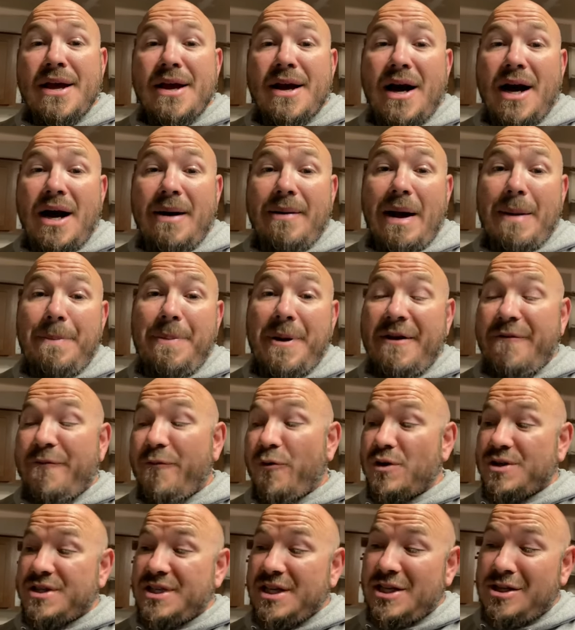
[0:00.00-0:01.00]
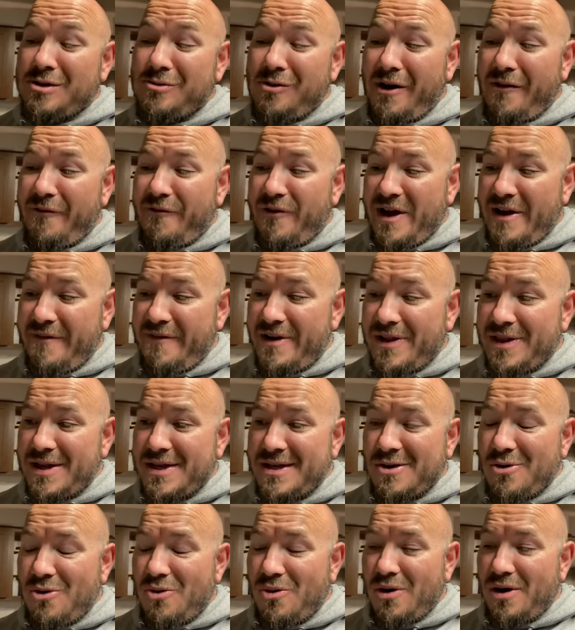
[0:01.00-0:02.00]
Uh, I paid fourteen twenty five out the
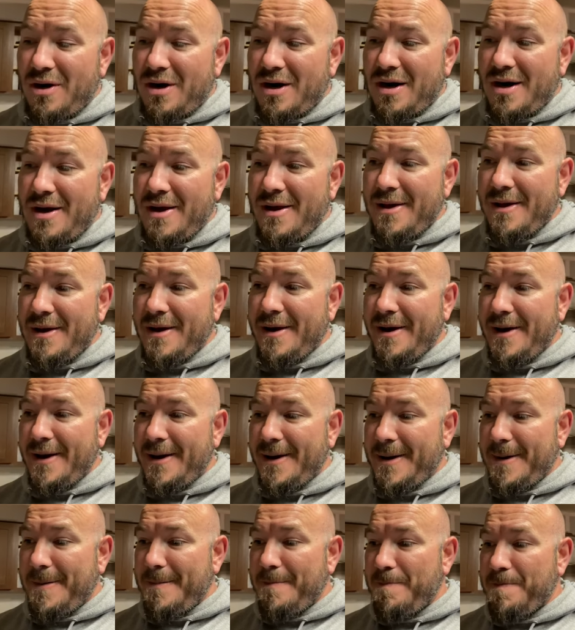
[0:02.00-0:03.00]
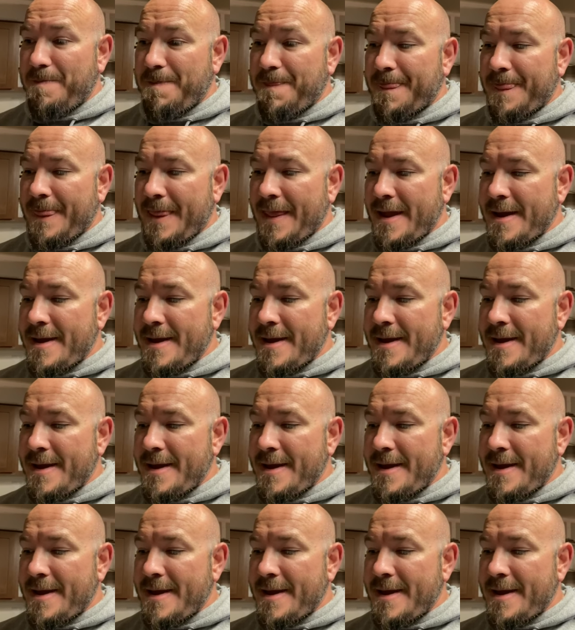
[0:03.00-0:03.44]
door. Um,